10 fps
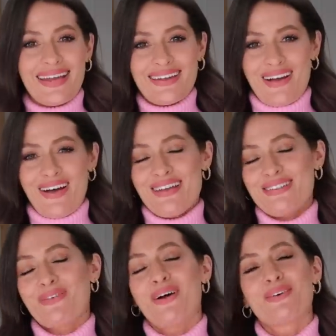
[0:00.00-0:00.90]
Hi
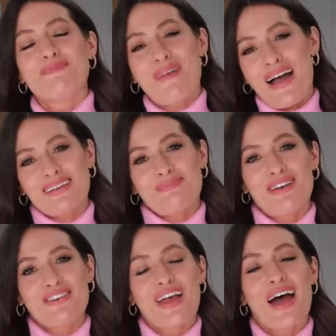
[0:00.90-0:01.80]
guys, welcome back to my
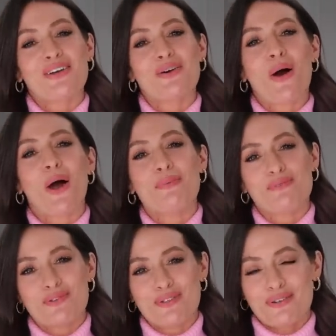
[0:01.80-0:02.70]
channel. I hope
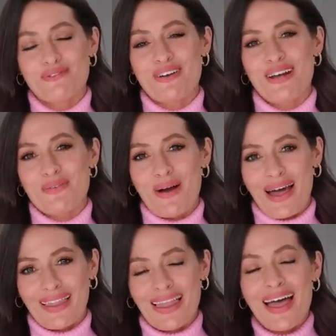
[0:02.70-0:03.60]
you're all doing really
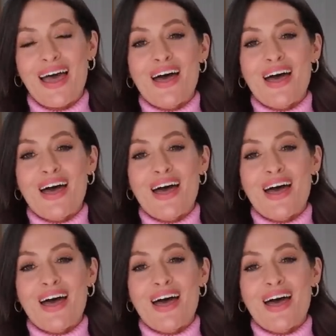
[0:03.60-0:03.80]
well.